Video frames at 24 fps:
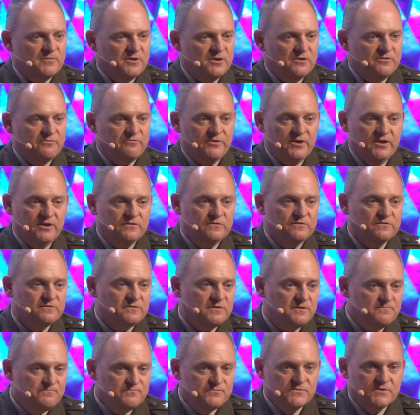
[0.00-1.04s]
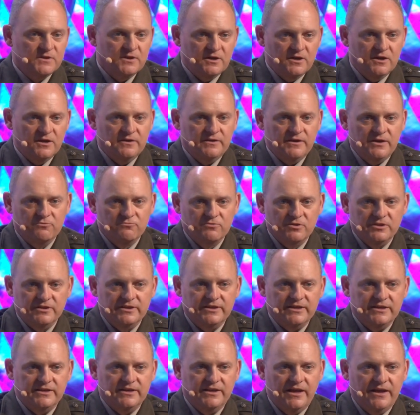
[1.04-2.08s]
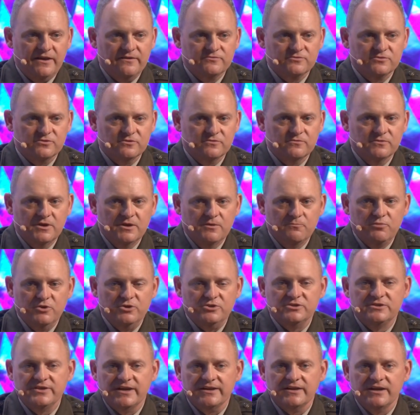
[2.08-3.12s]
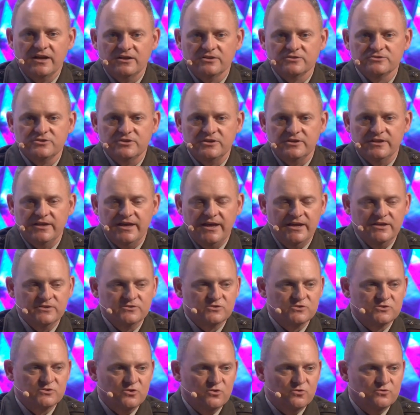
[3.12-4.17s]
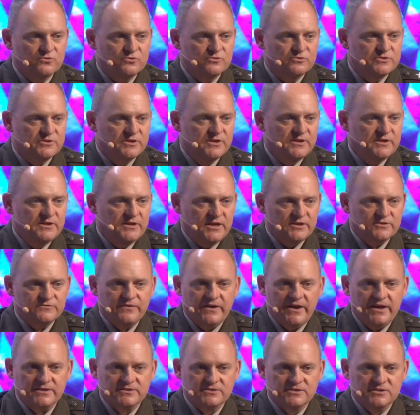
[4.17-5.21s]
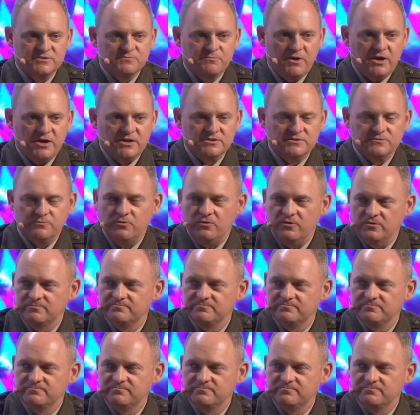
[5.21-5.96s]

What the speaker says: of Defense and really getting after putting technology in the hands of soldiers as fast as possible.